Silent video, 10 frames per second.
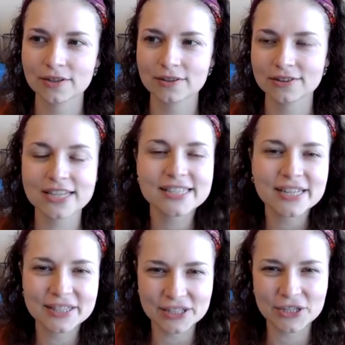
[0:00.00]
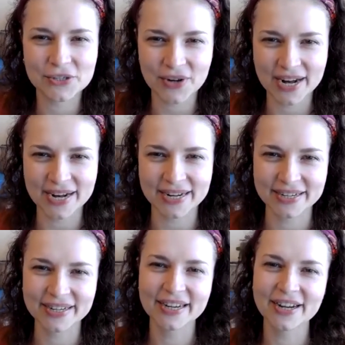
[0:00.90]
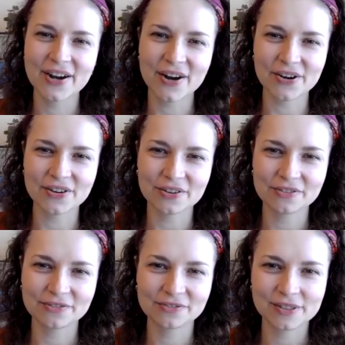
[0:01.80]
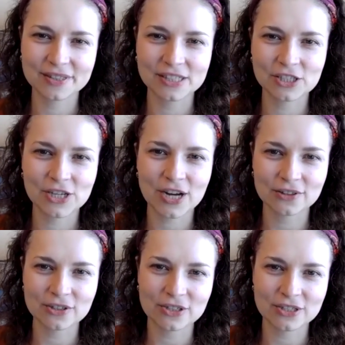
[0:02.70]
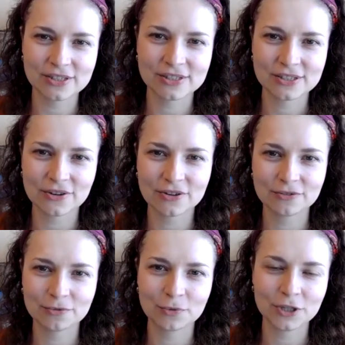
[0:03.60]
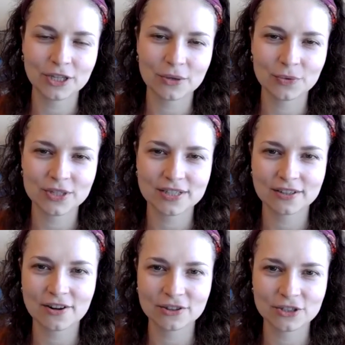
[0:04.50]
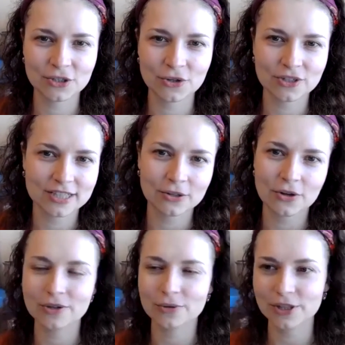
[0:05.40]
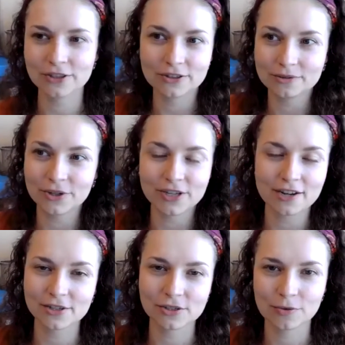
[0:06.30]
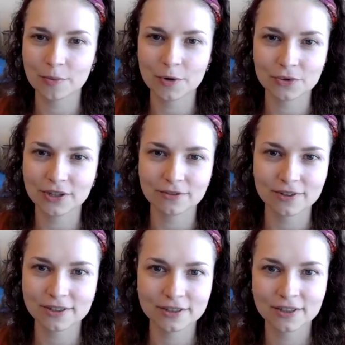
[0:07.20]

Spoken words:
lessening the strain of these challenges of working with technology all day long, whether or not it's remote even.